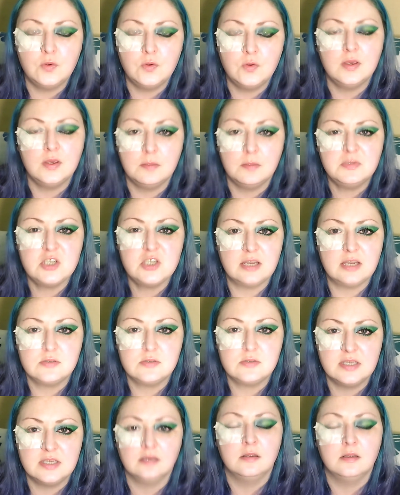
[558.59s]
hear me
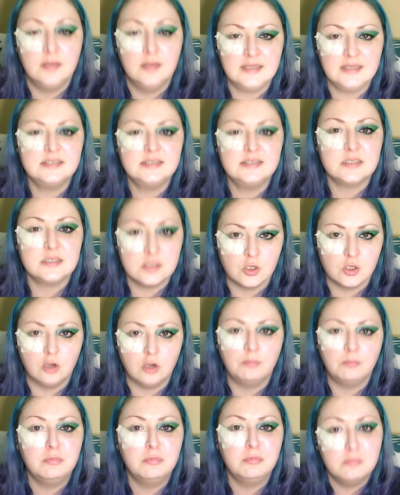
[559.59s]
shouting, Lita,
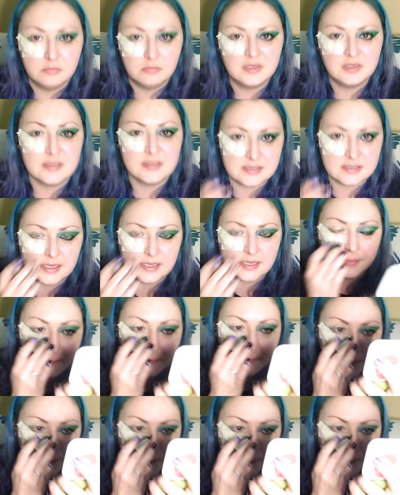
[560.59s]
stop, it's that.